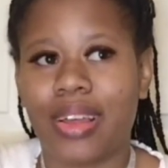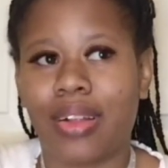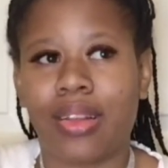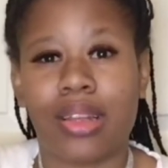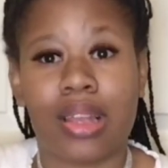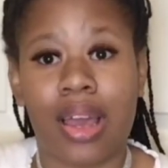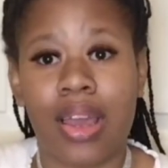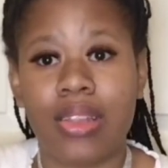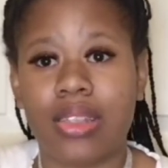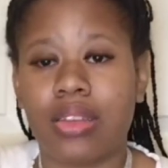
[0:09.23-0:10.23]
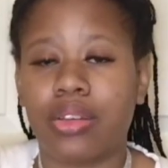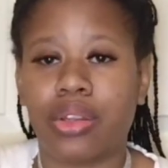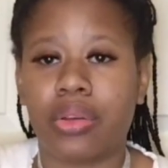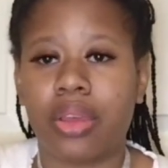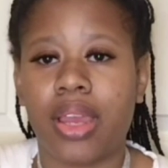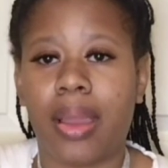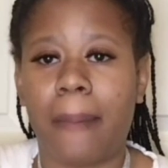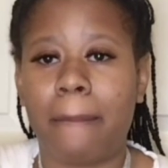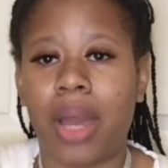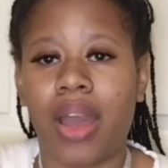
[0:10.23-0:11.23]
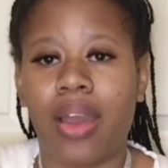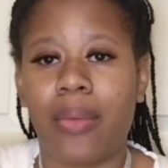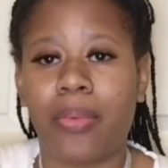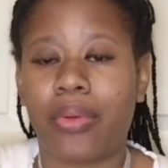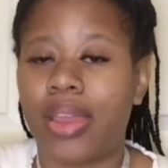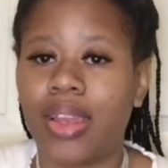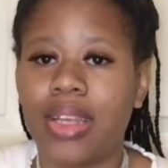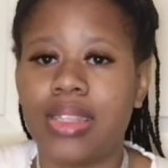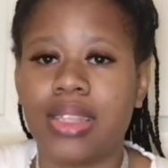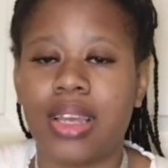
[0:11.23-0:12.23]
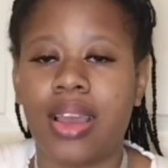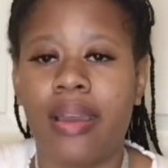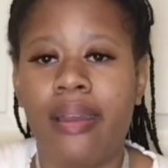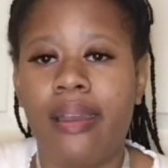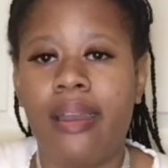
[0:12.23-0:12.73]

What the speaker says: a lot during my pregnancy,